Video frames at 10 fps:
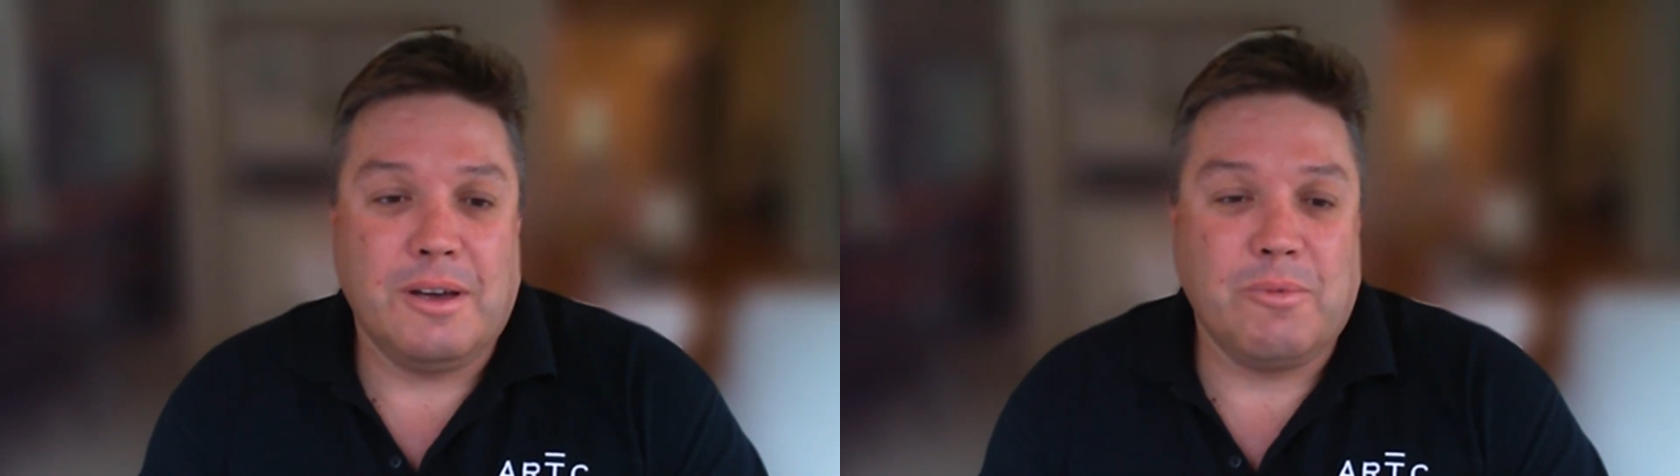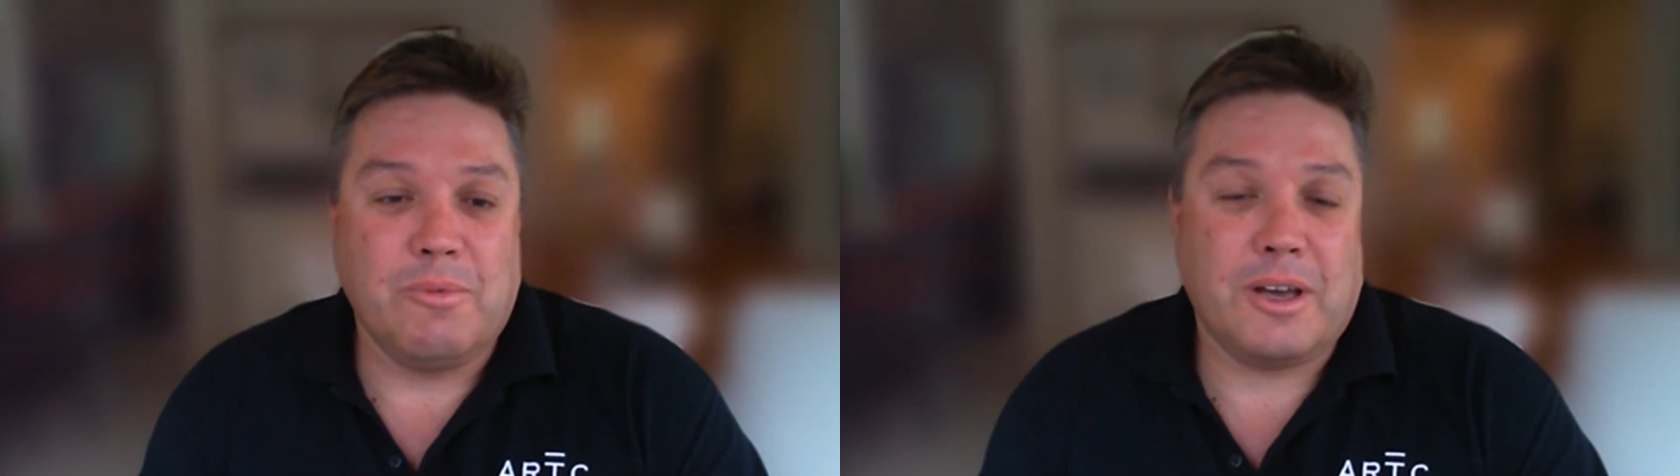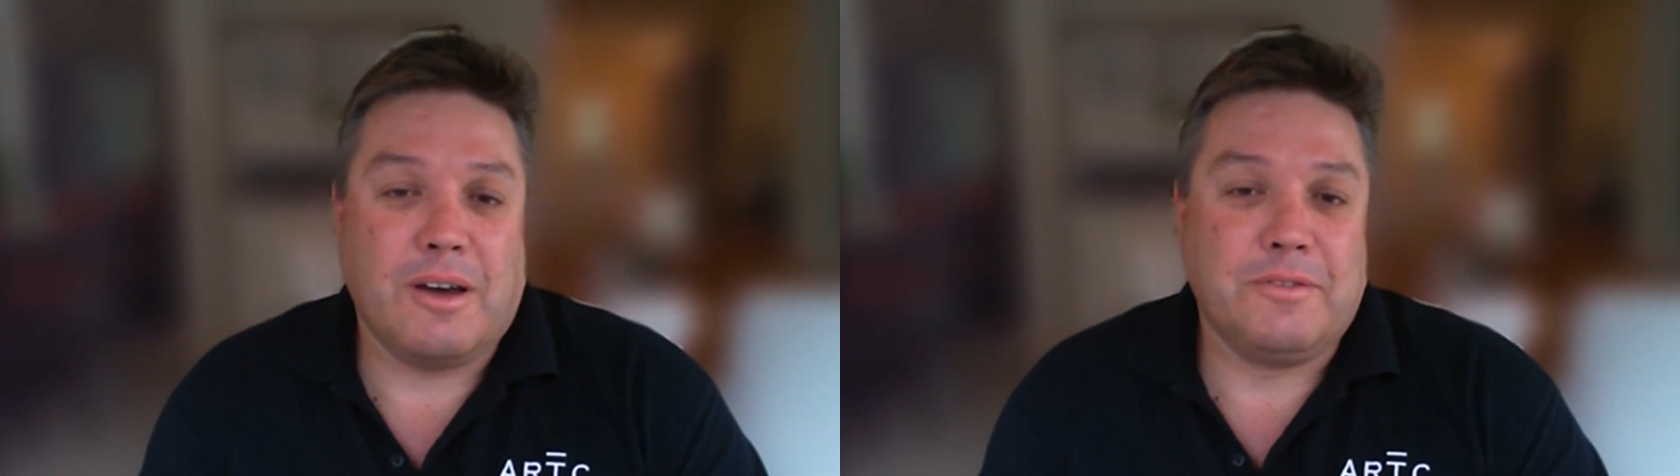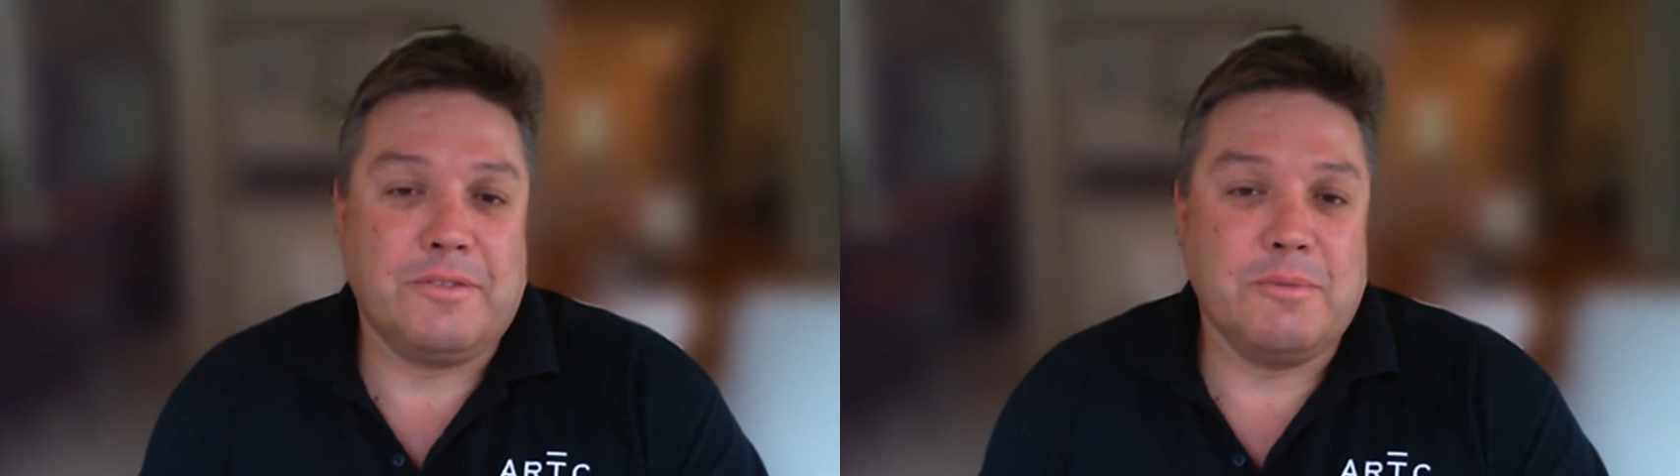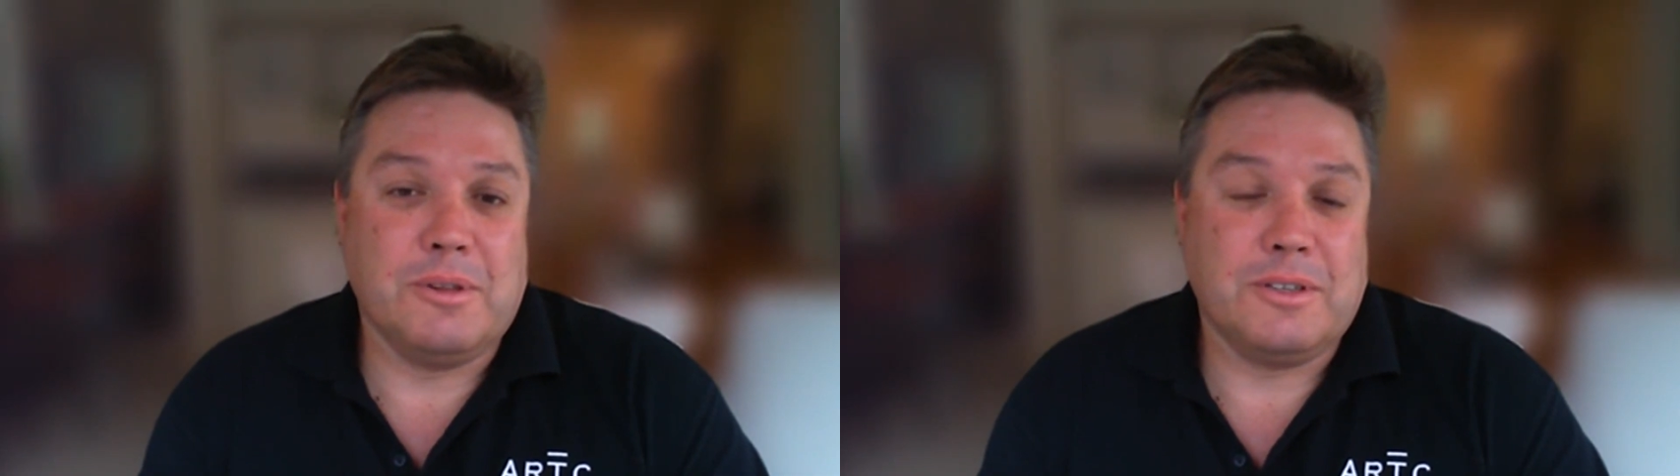and we're
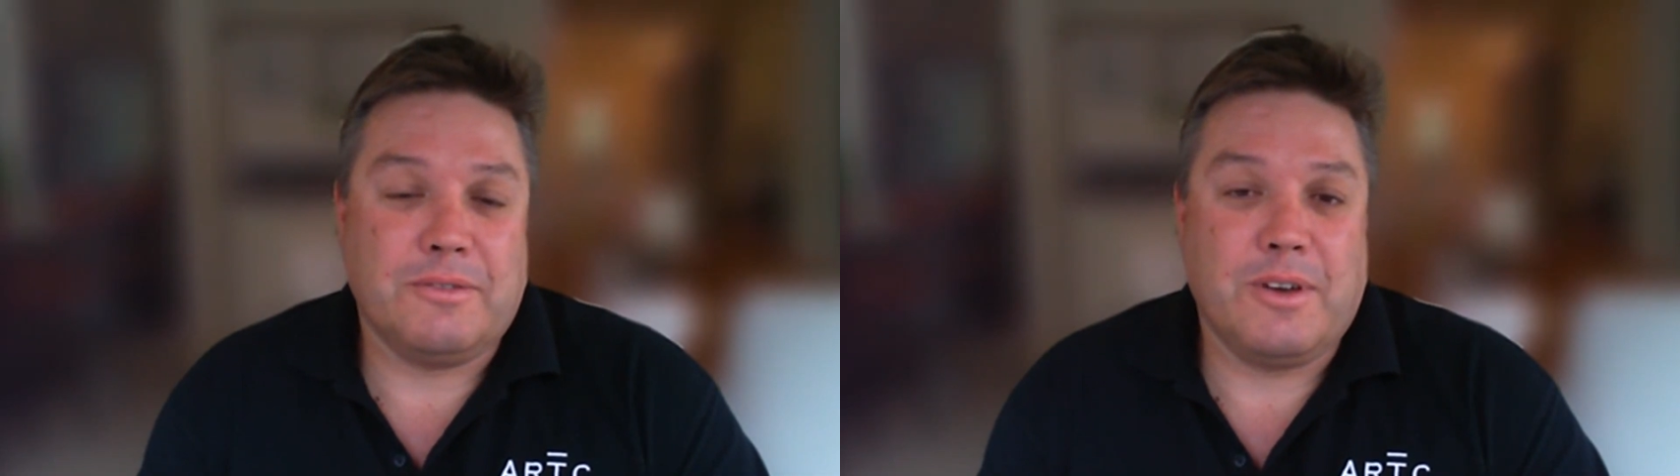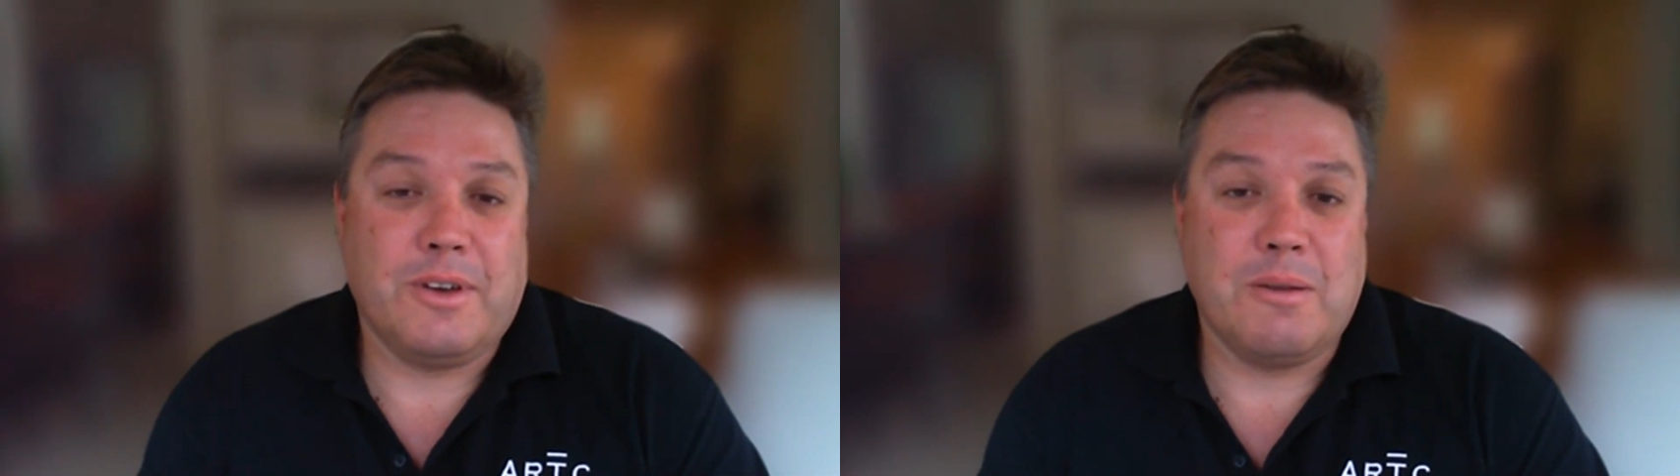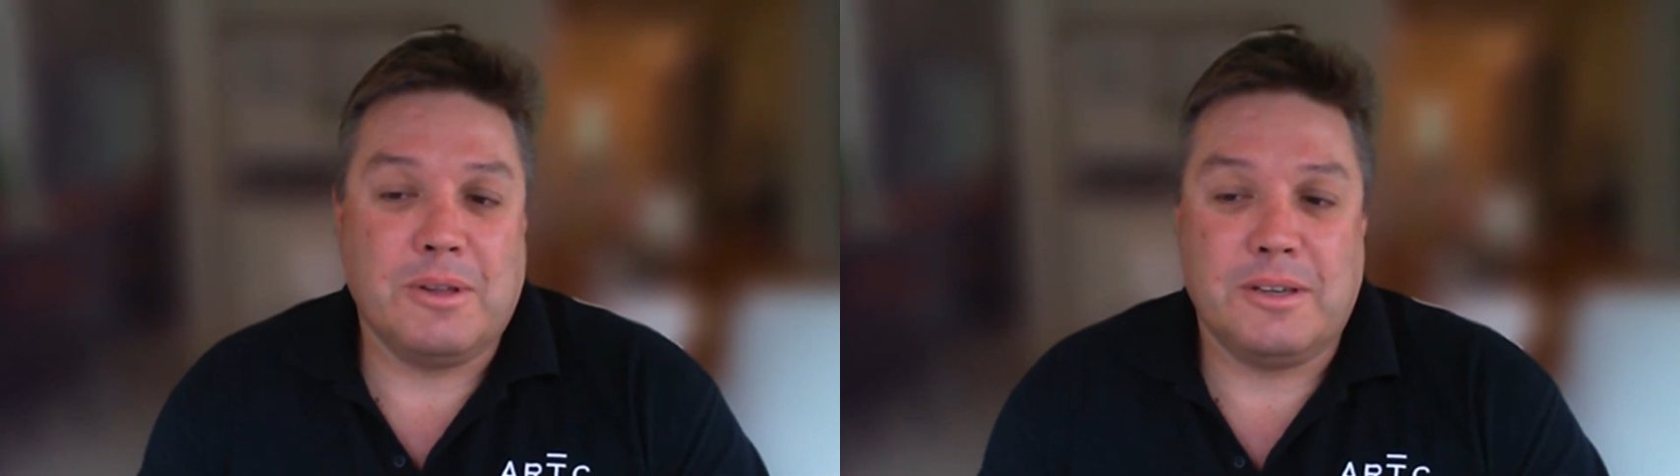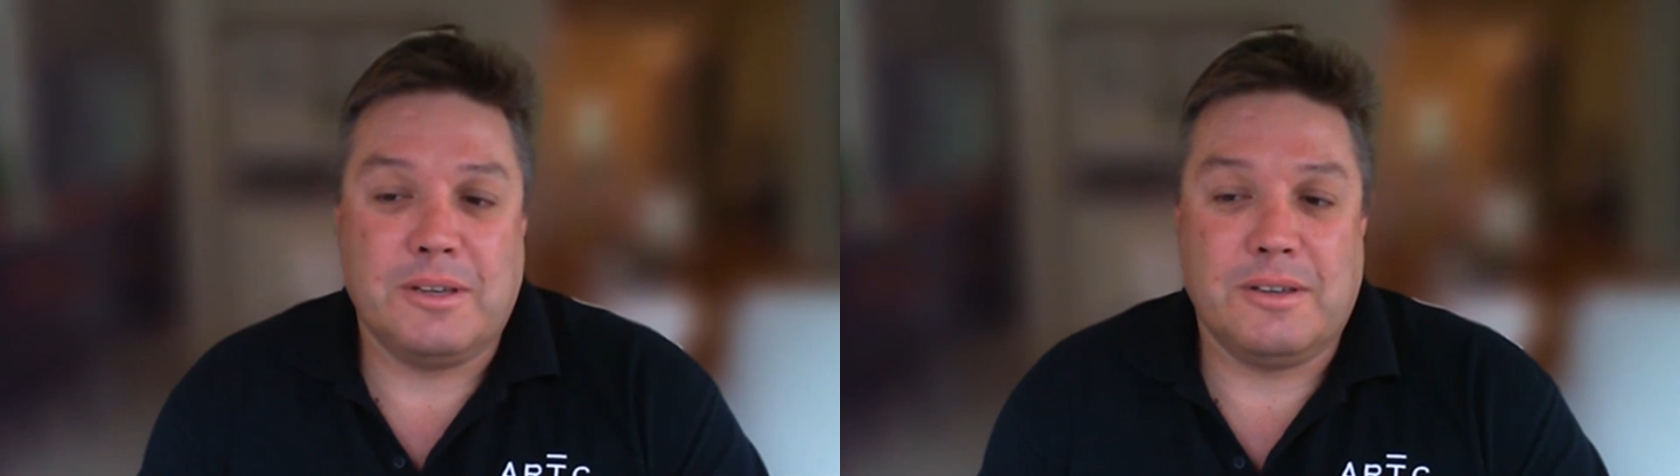comfortable as a family